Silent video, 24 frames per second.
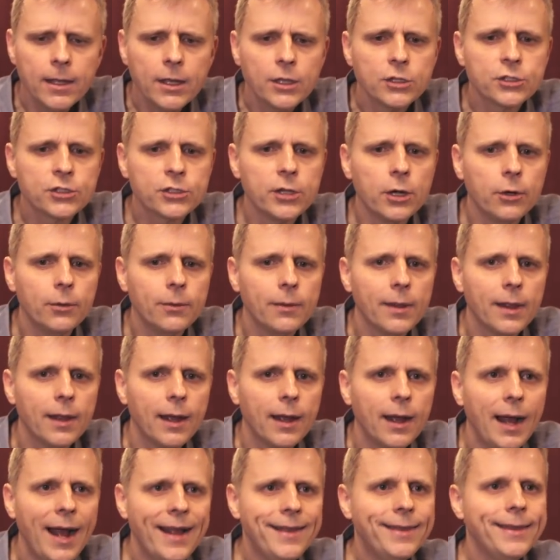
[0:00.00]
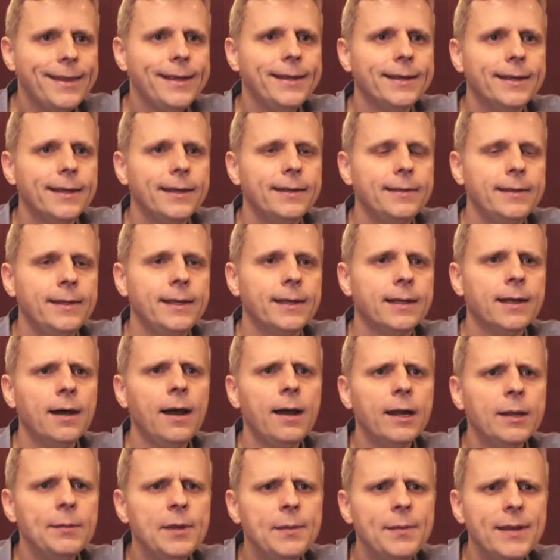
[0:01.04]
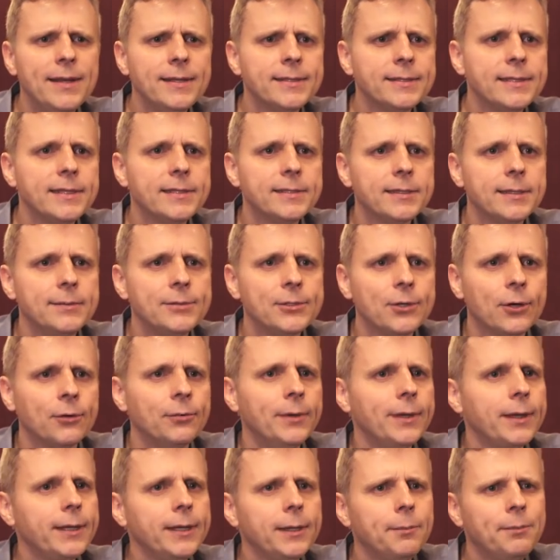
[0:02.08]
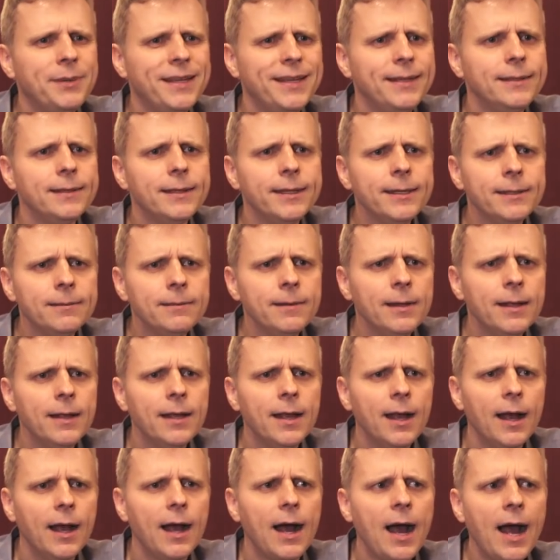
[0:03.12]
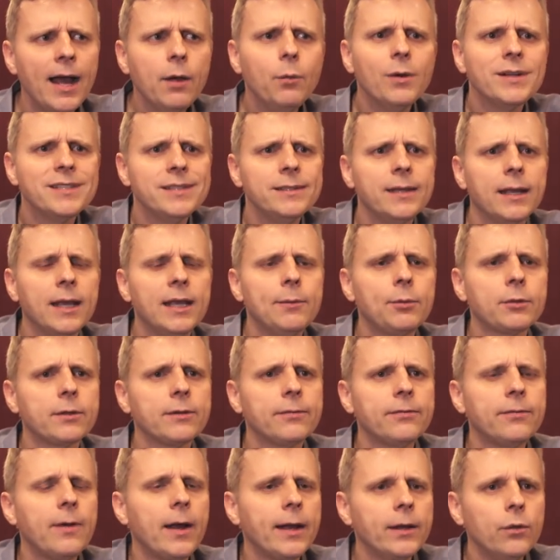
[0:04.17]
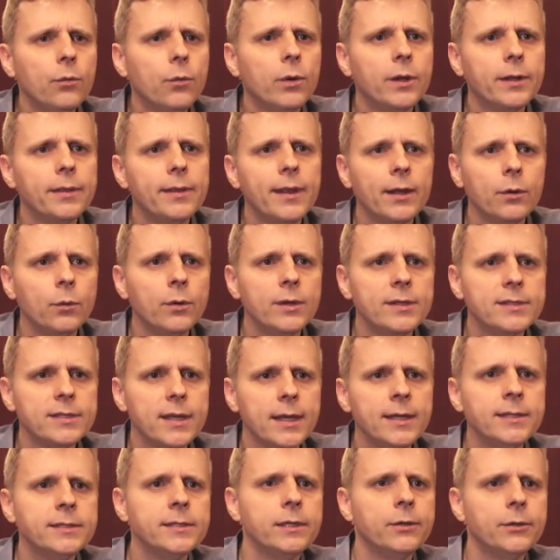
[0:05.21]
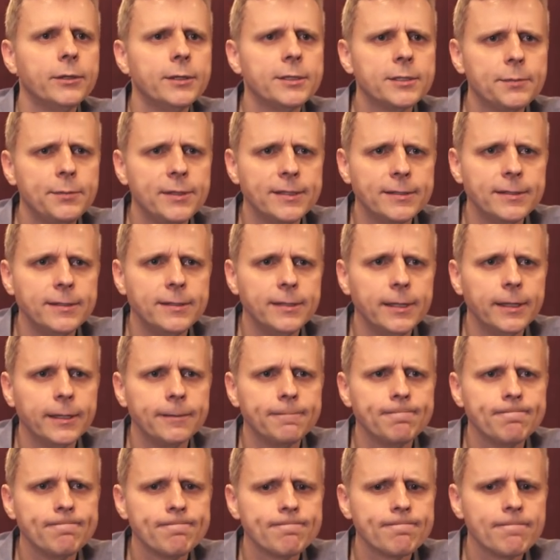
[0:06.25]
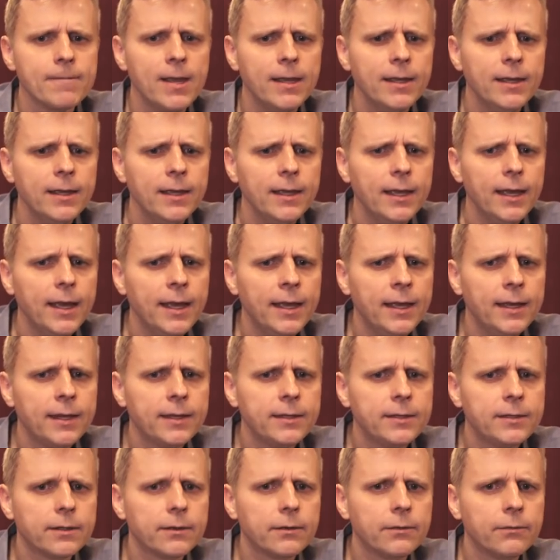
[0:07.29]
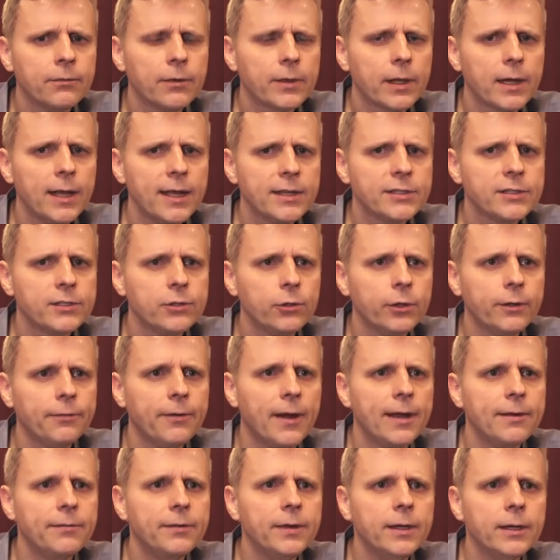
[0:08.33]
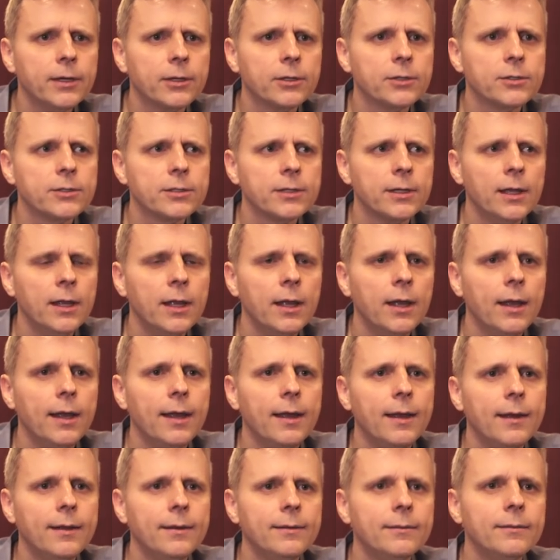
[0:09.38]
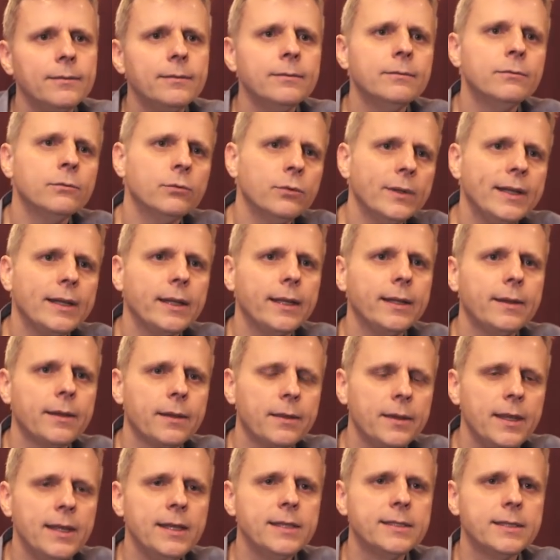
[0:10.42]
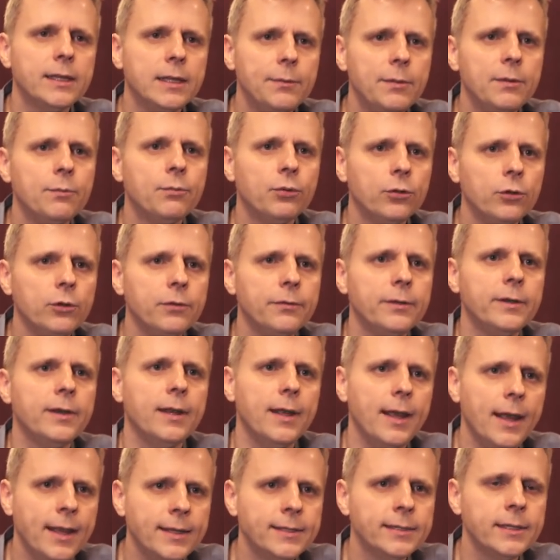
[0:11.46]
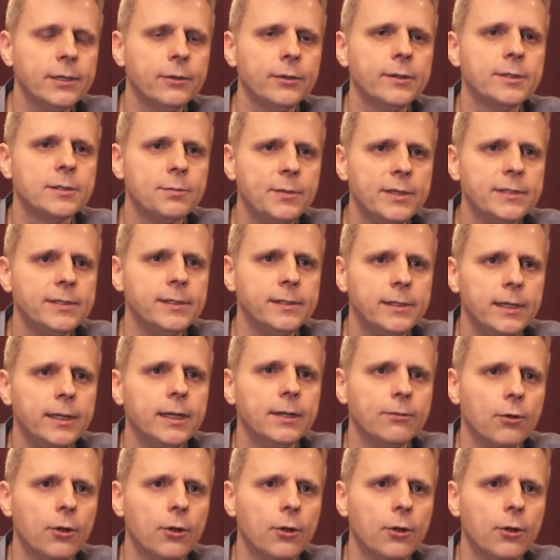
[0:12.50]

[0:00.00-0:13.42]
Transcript: So I think the economy-based systems are really appealing. I wasn't able to find one that was asynchronous Byzantine. And for the last 35 years, really the things that have been proven asynchronous Byzantine have